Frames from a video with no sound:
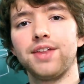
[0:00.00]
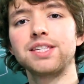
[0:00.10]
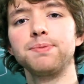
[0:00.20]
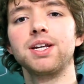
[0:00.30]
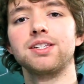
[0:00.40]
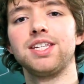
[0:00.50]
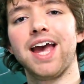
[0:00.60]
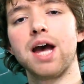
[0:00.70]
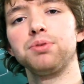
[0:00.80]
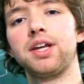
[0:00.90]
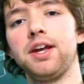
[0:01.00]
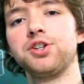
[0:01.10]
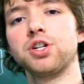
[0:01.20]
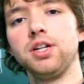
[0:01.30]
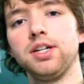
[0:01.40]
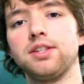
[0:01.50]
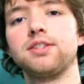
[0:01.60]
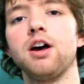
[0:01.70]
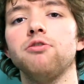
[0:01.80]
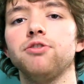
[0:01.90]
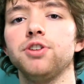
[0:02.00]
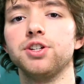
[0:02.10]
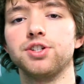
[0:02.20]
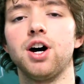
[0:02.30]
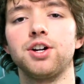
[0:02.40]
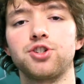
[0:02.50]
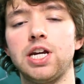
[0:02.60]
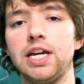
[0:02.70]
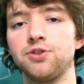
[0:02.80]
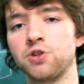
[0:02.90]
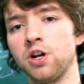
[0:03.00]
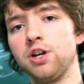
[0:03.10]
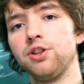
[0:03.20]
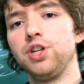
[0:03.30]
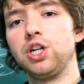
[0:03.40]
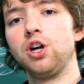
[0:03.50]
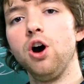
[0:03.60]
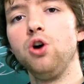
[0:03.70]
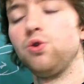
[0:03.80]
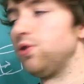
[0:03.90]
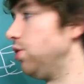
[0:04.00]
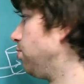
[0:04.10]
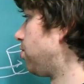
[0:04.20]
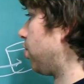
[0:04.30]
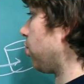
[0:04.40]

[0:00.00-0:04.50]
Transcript: That's because the application itself does not change. The code used to